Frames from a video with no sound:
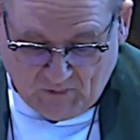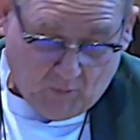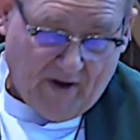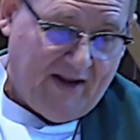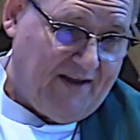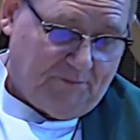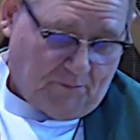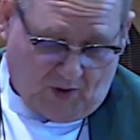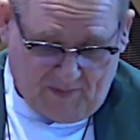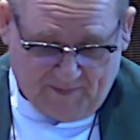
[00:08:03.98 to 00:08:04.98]
Nobody has
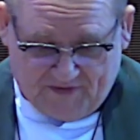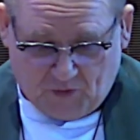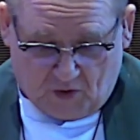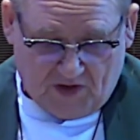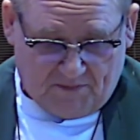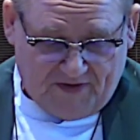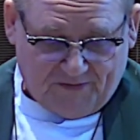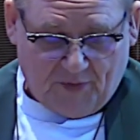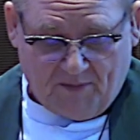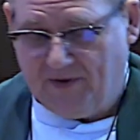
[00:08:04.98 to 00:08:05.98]
problems talking
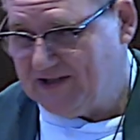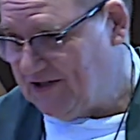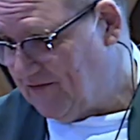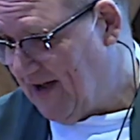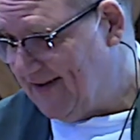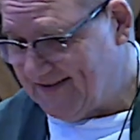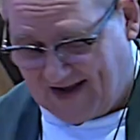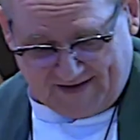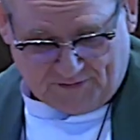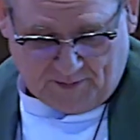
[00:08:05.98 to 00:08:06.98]
peace with a bunch of nice
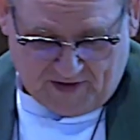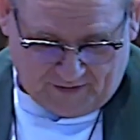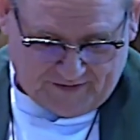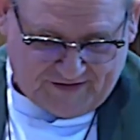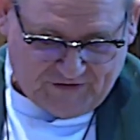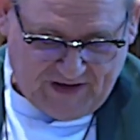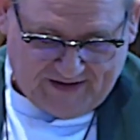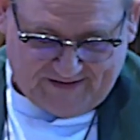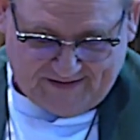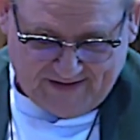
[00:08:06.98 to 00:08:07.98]
guys from down the
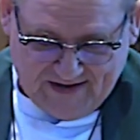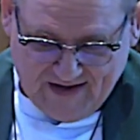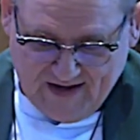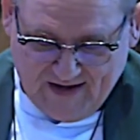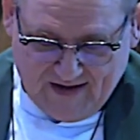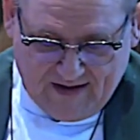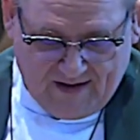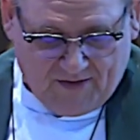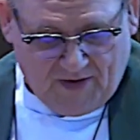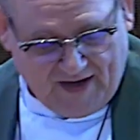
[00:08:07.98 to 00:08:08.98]
streets.
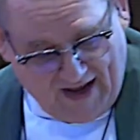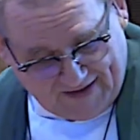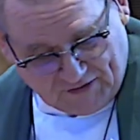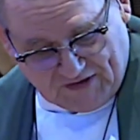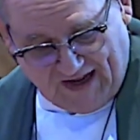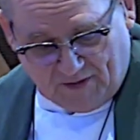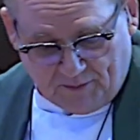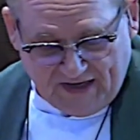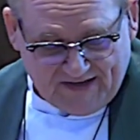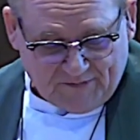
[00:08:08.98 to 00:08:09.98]
We need to
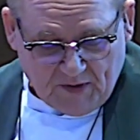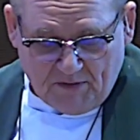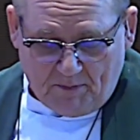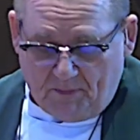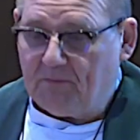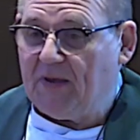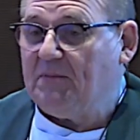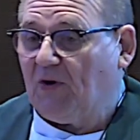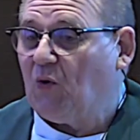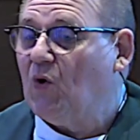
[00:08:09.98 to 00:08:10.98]
take peace with
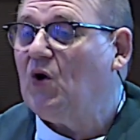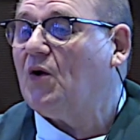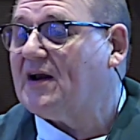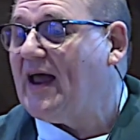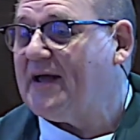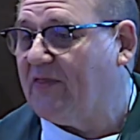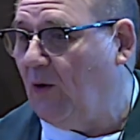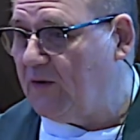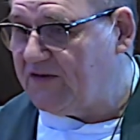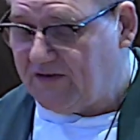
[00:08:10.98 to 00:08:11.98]
people who look like
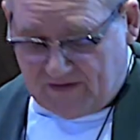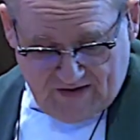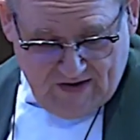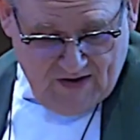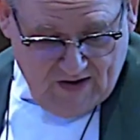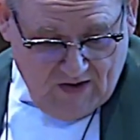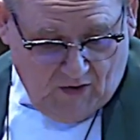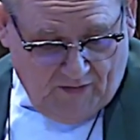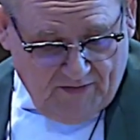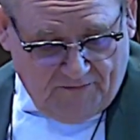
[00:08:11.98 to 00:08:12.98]
those
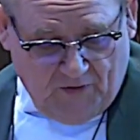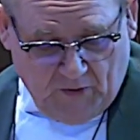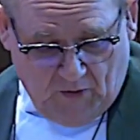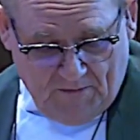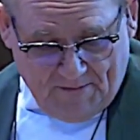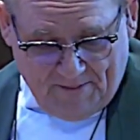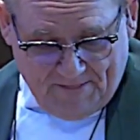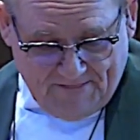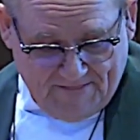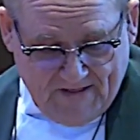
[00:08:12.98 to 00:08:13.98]
on the photo.
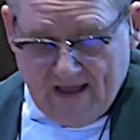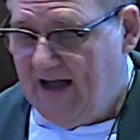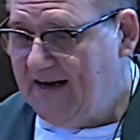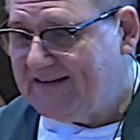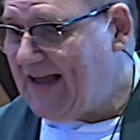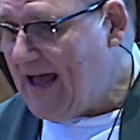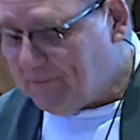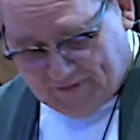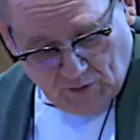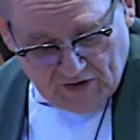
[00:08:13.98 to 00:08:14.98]
And it's
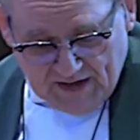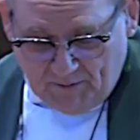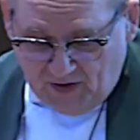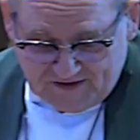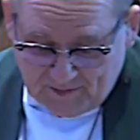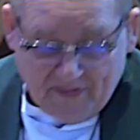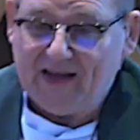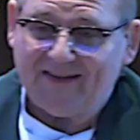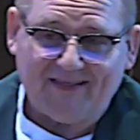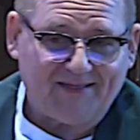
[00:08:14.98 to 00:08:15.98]
absolutely possible
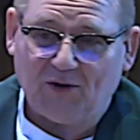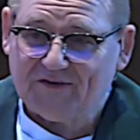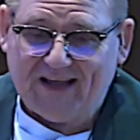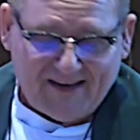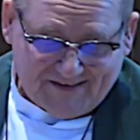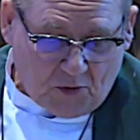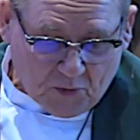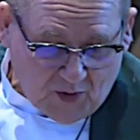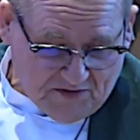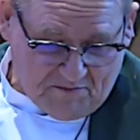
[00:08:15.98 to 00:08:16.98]
that those guys
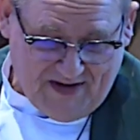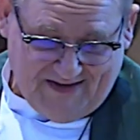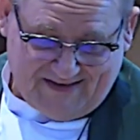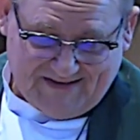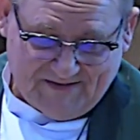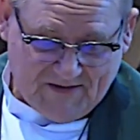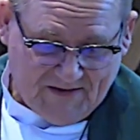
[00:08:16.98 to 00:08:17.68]
don't want peace.